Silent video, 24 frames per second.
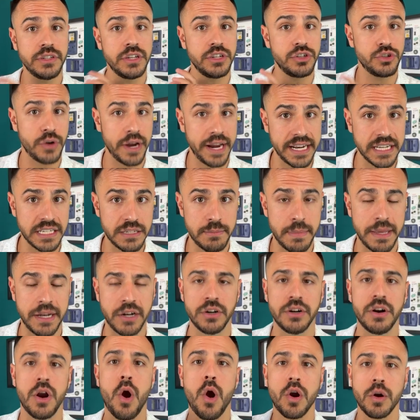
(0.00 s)
and the
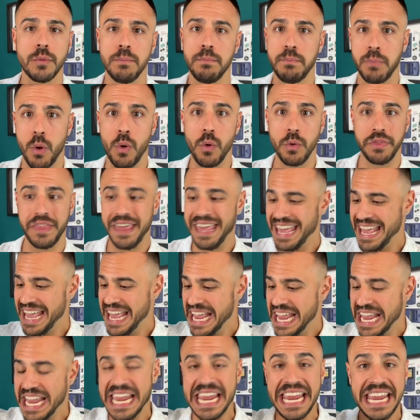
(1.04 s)
transmitter are both
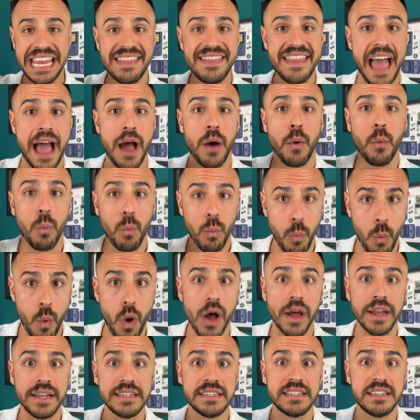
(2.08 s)
in that
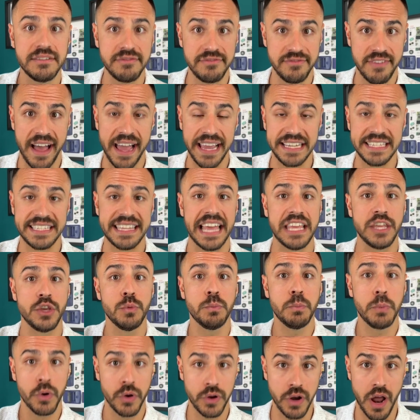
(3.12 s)
one device that
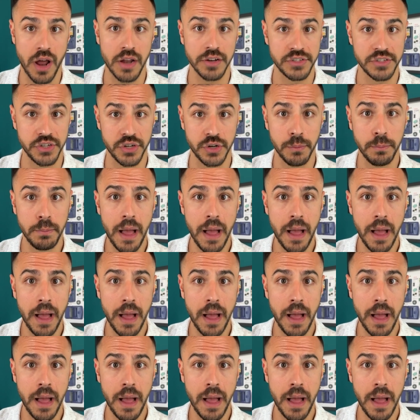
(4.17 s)
you put onto your